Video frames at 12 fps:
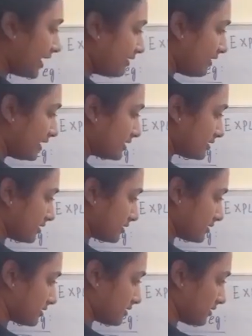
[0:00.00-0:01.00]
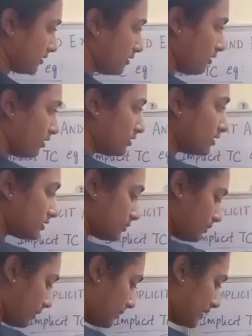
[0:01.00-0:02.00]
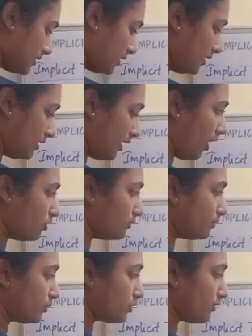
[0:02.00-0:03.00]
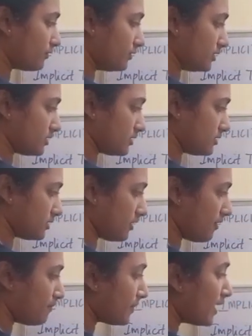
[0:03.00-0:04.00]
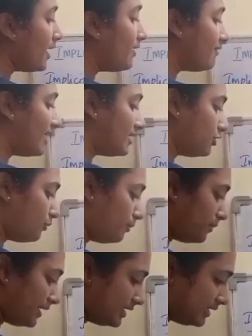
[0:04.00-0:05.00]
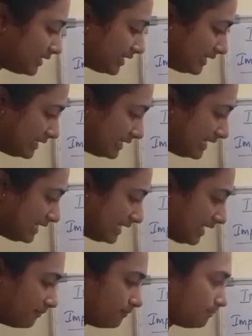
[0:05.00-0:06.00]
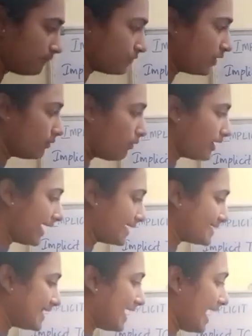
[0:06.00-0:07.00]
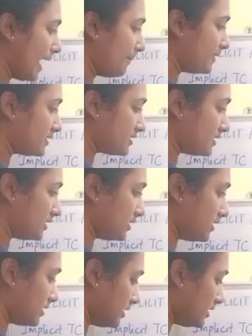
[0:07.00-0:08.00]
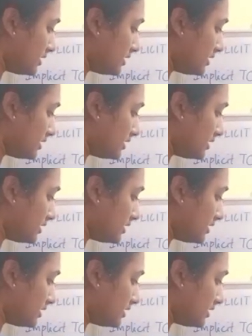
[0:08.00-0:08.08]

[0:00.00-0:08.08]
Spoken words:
5 as this. This will be the output of this. When you print dnum, what actually happens here